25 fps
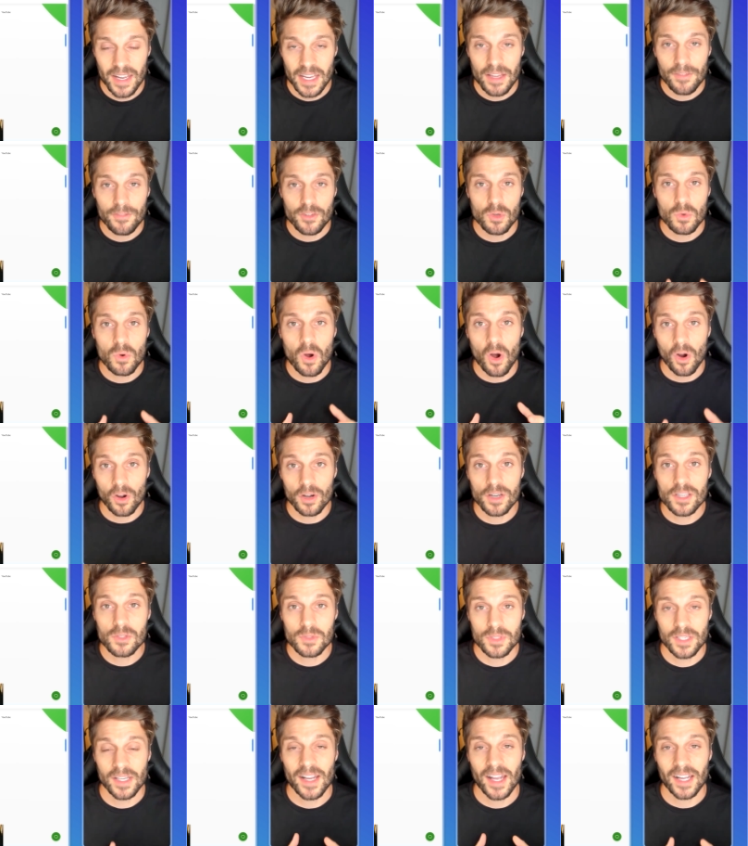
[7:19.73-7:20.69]
If you are
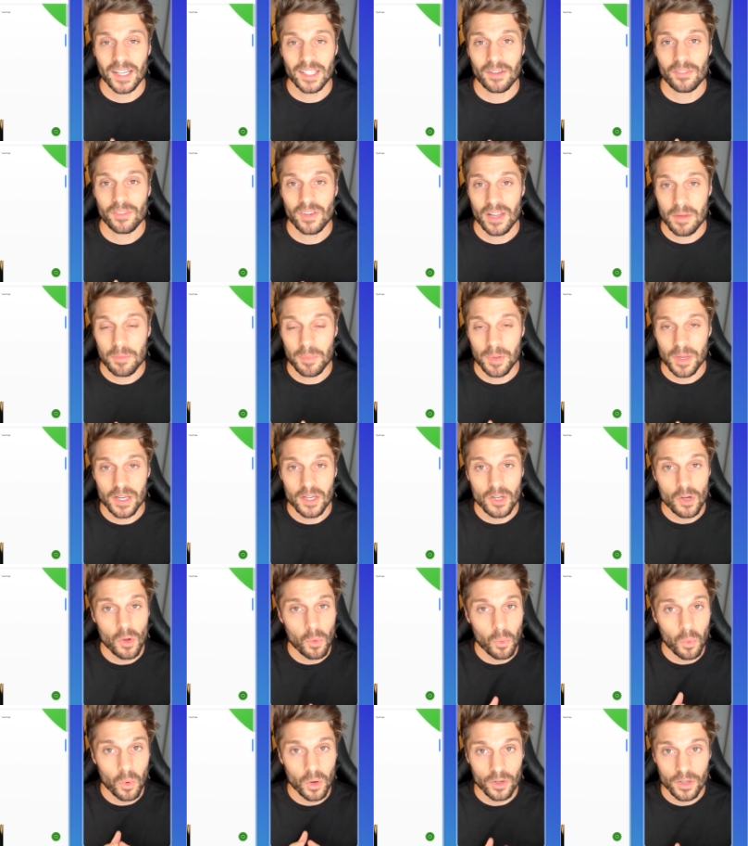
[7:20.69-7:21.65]
using ActiveCampaign,
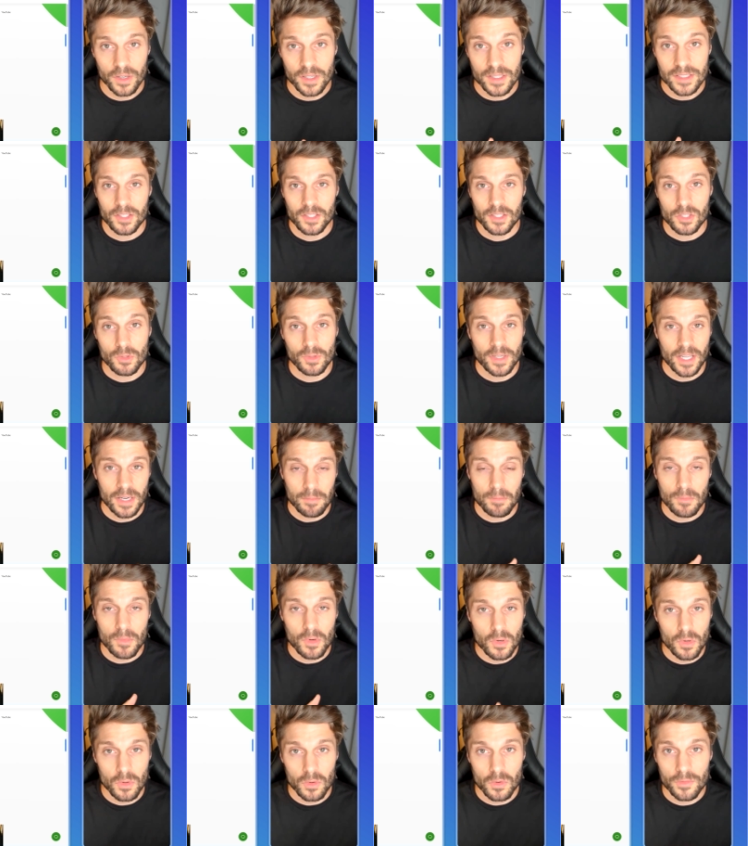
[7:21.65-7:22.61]
no worries. You can
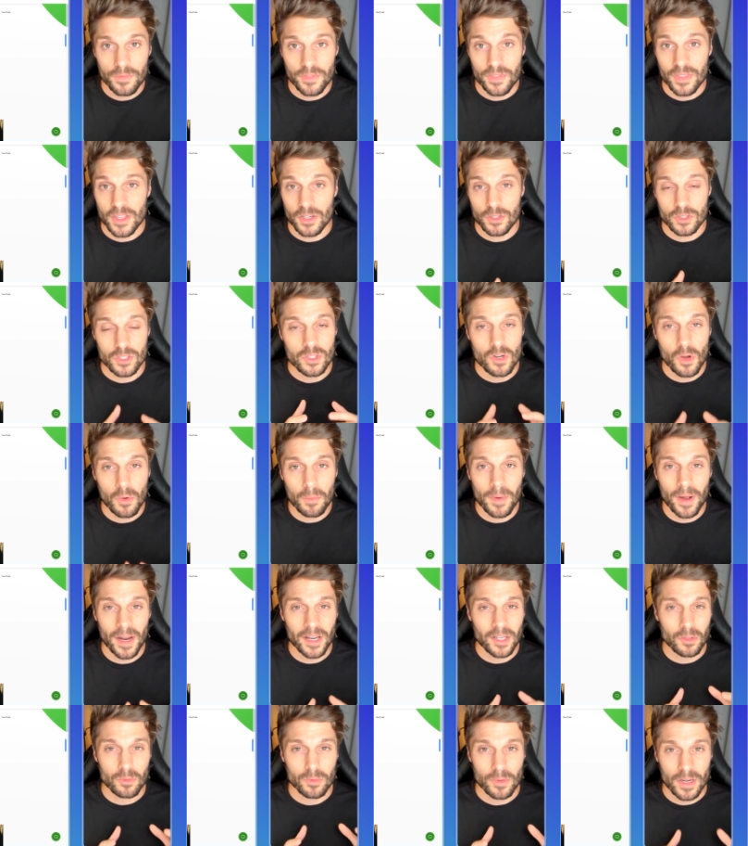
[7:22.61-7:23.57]
move. There's no
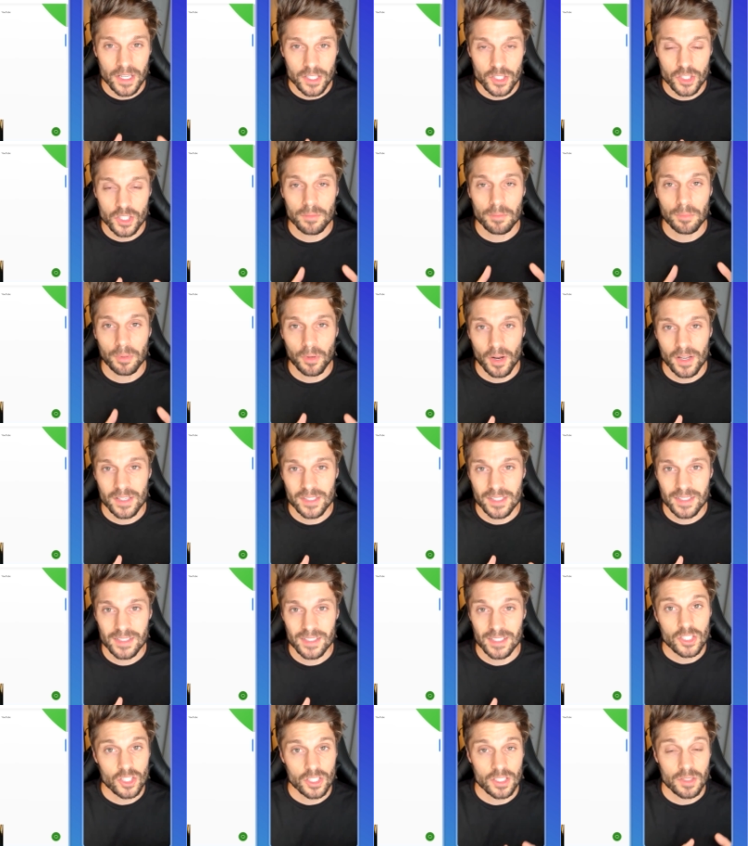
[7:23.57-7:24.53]
migration
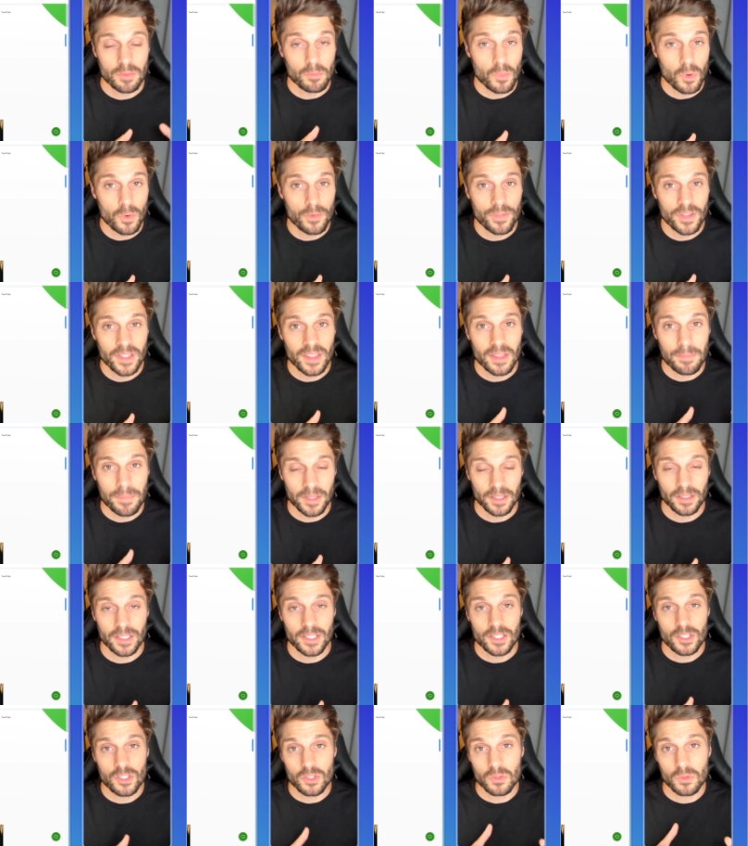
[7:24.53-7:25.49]
process. It's just moving the
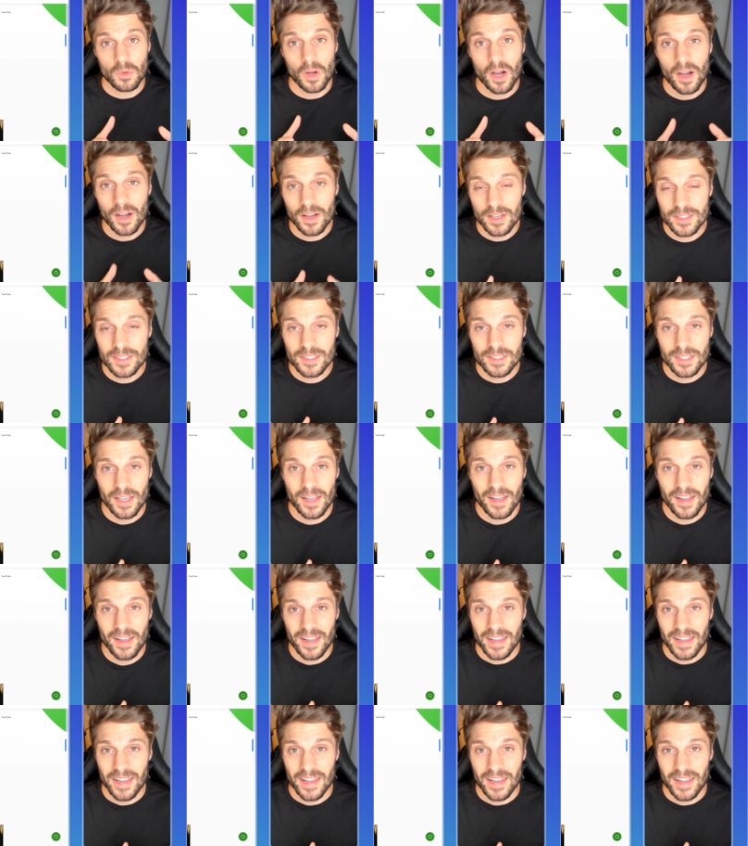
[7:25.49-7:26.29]
billing to us.